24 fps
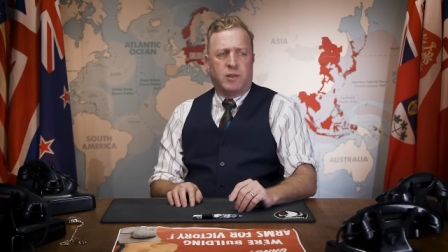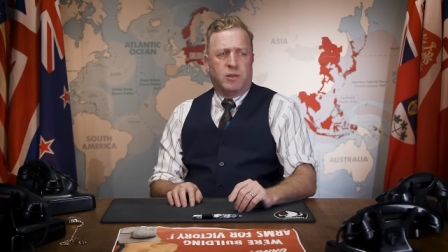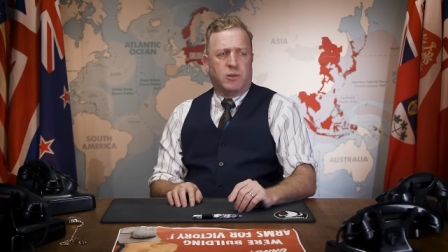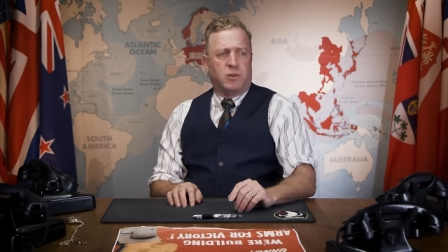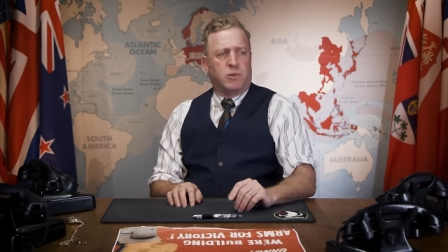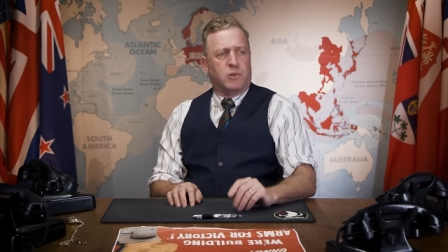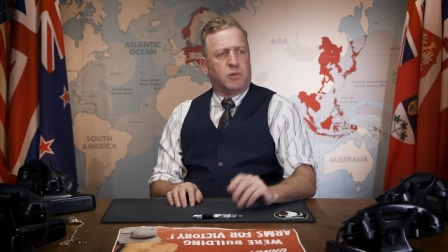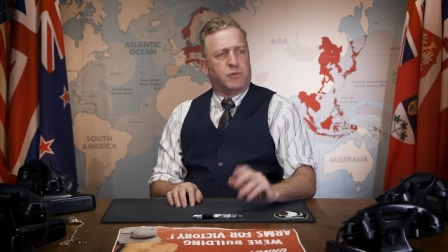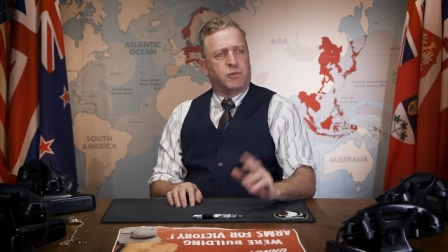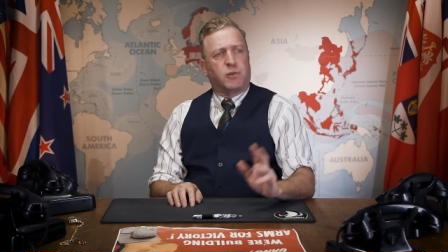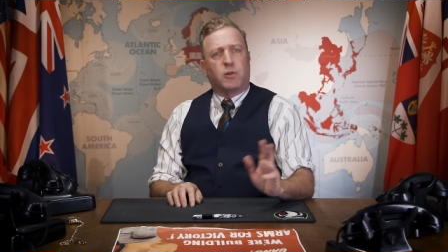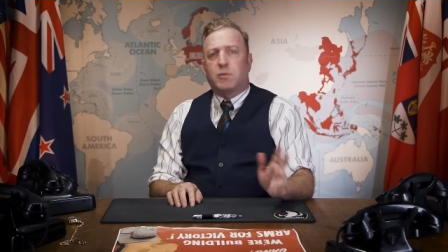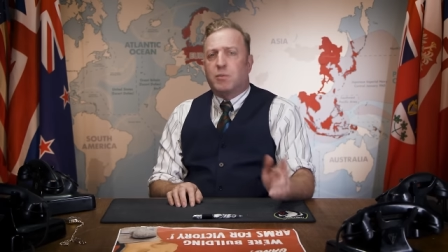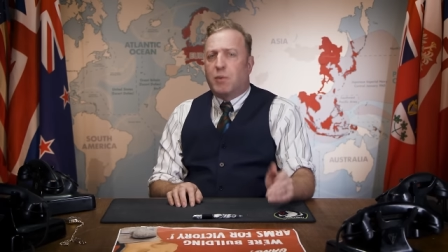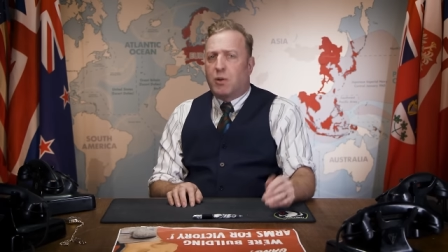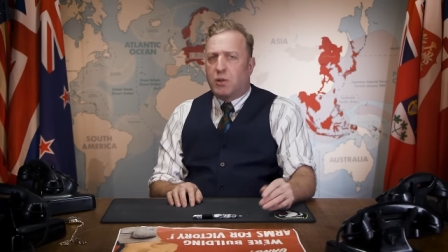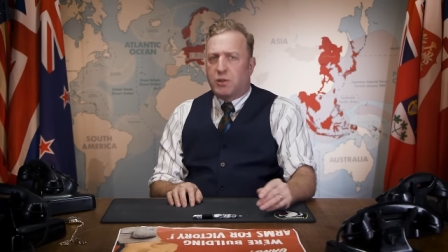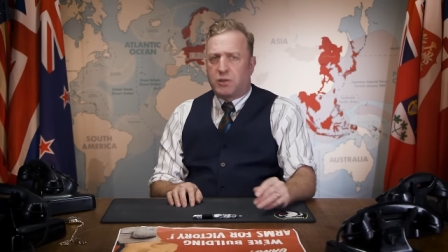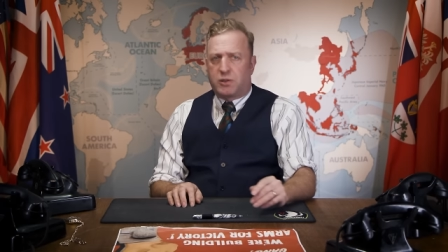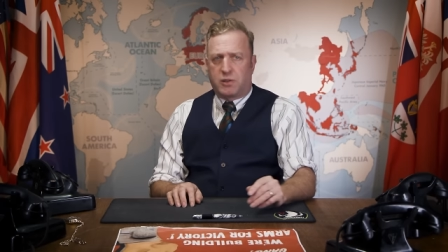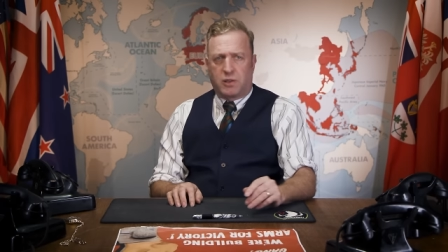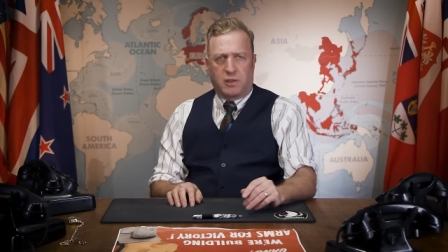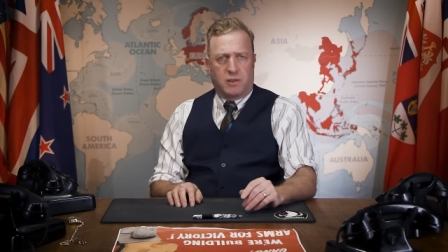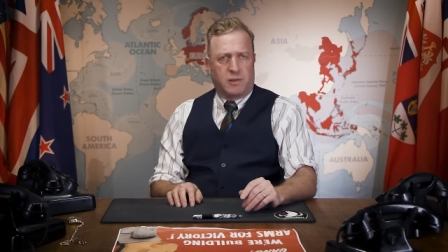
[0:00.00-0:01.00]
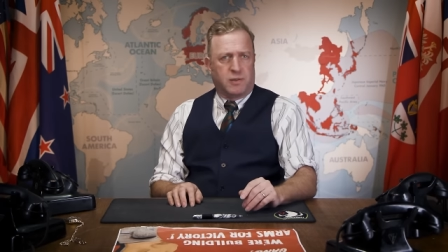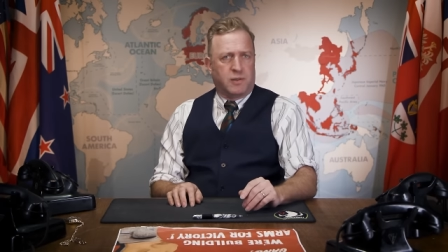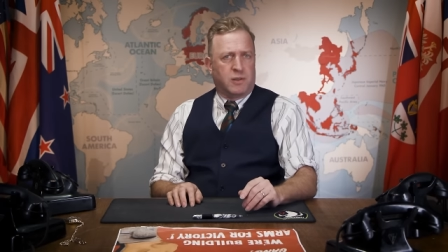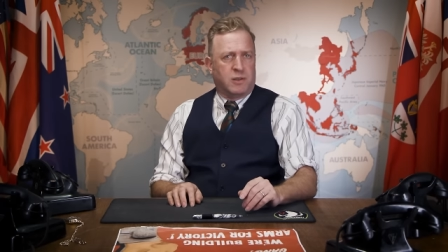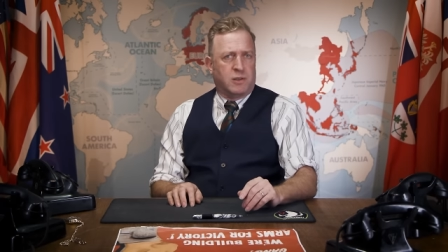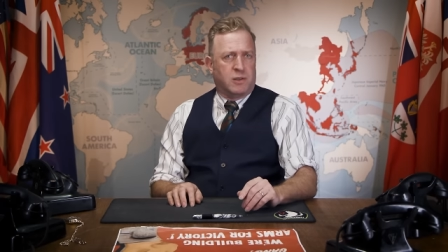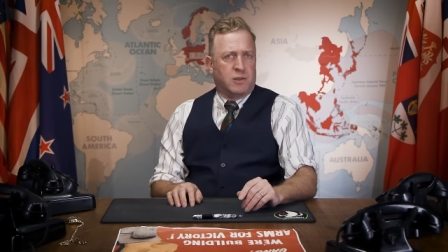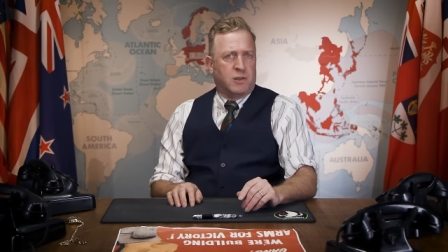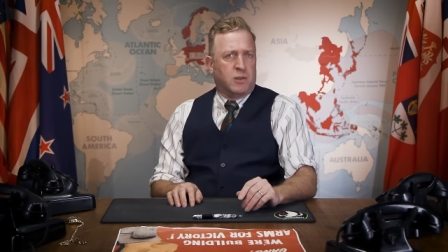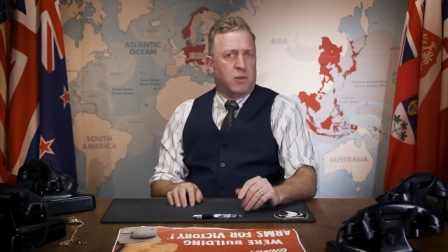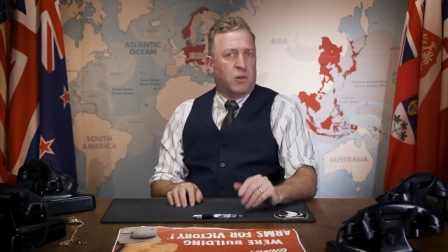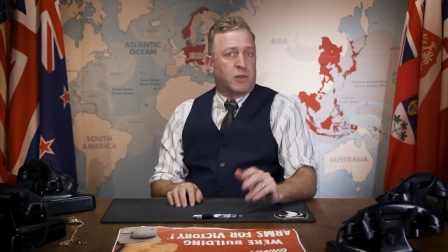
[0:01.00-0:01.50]
or Formosa,
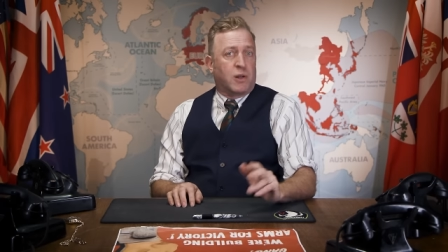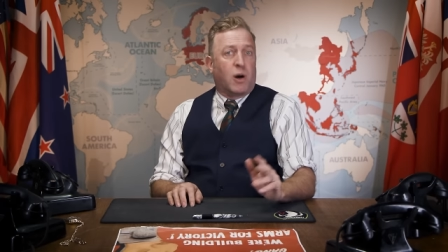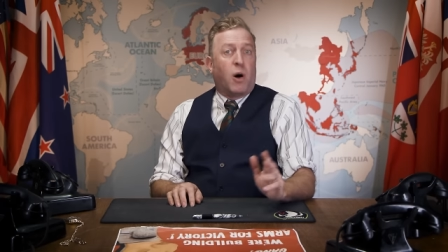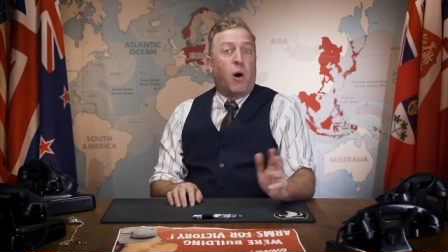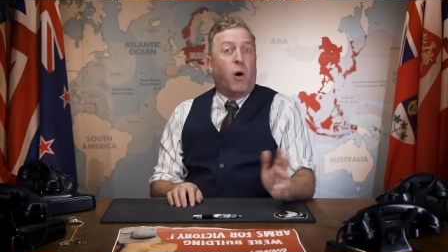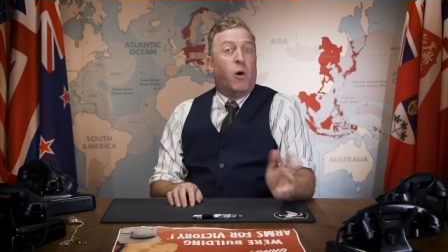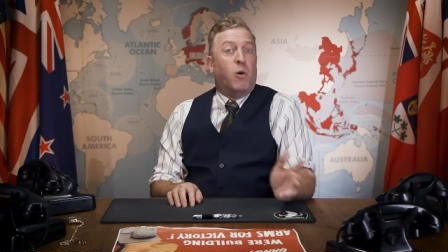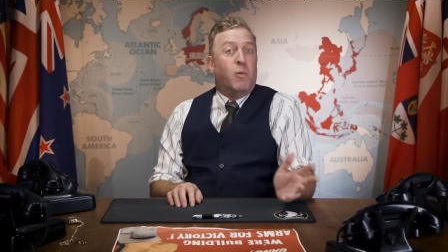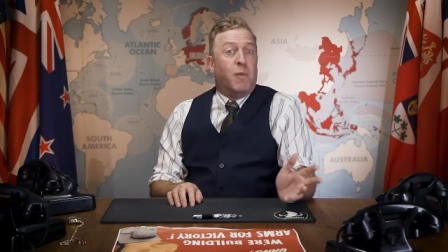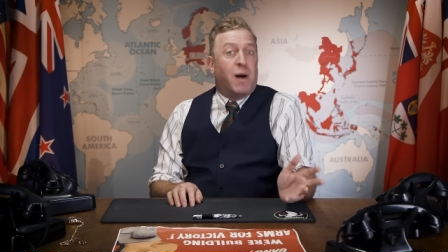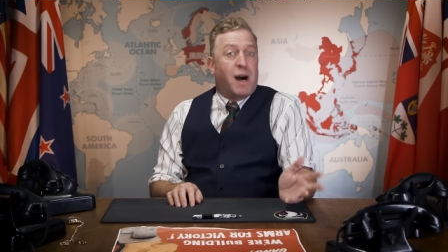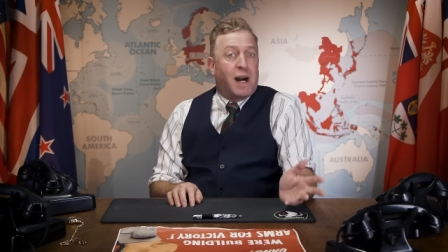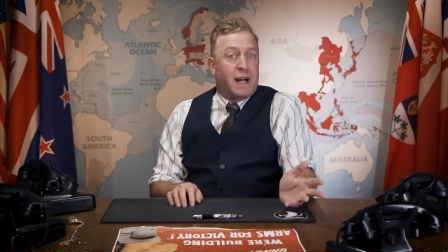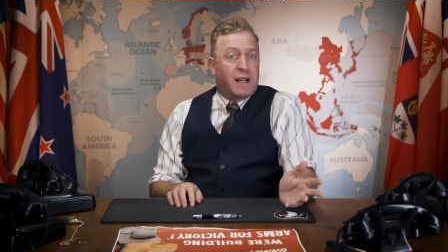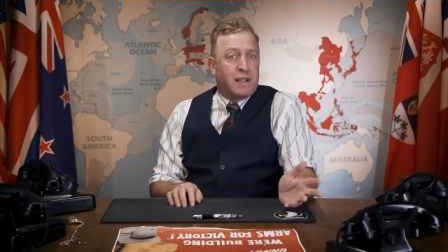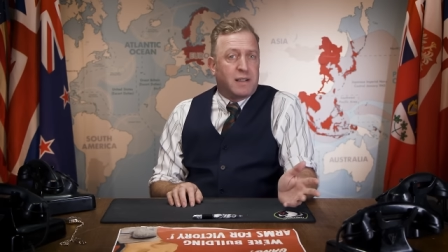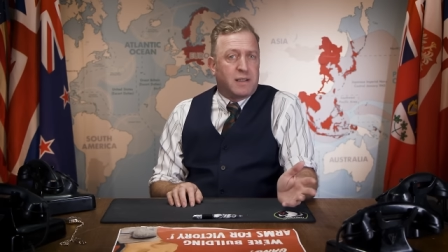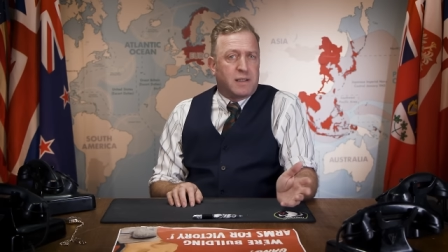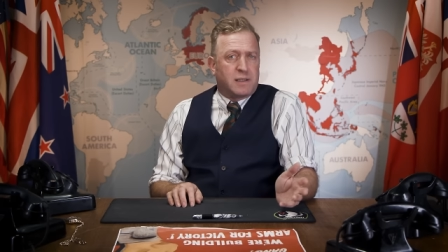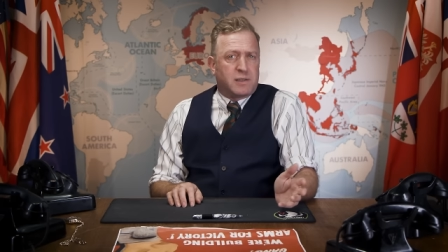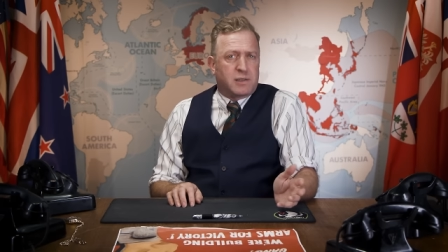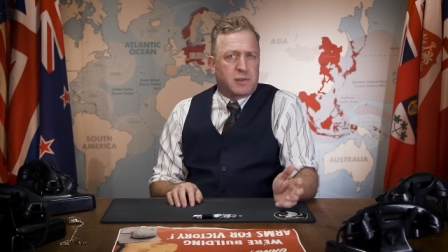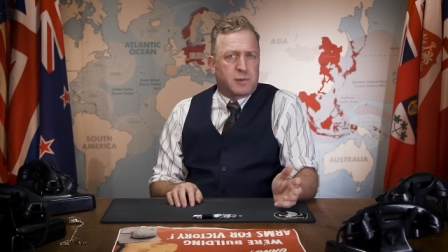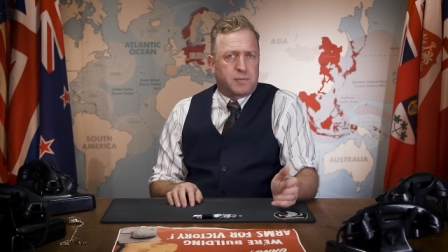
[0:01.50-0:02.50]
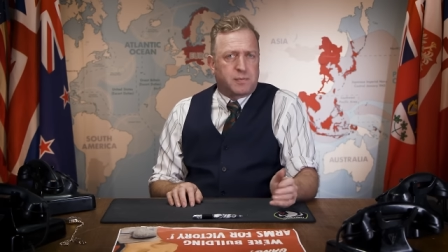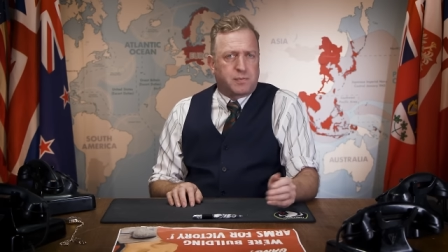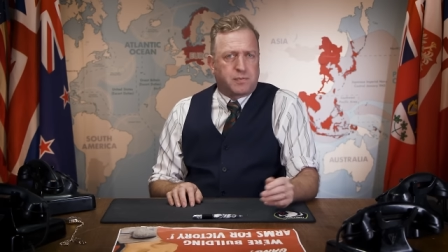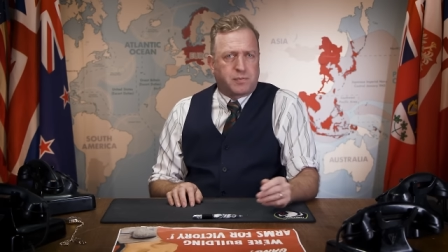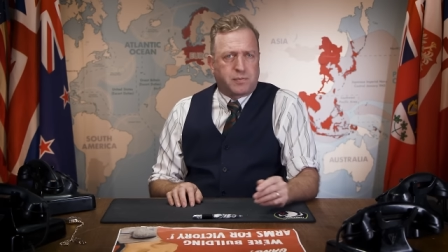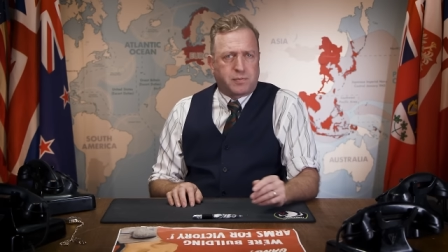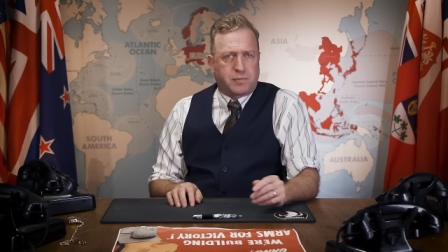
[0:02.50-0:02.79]
or the home islands.